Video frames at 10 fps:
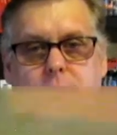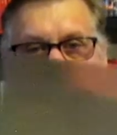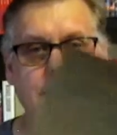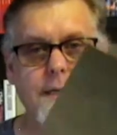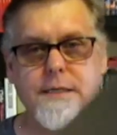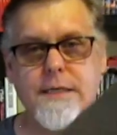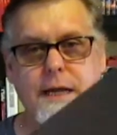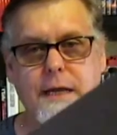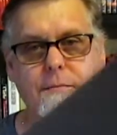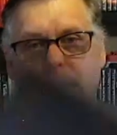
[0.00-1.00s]
Kind of the
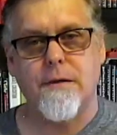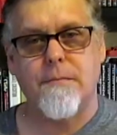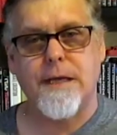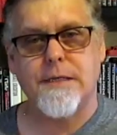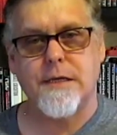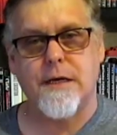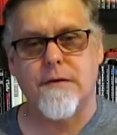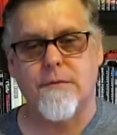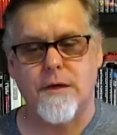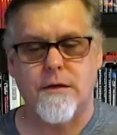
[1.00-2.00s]
same based
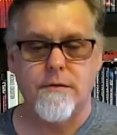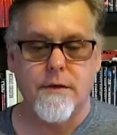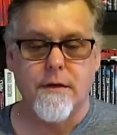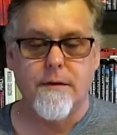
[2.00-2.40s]
off, well,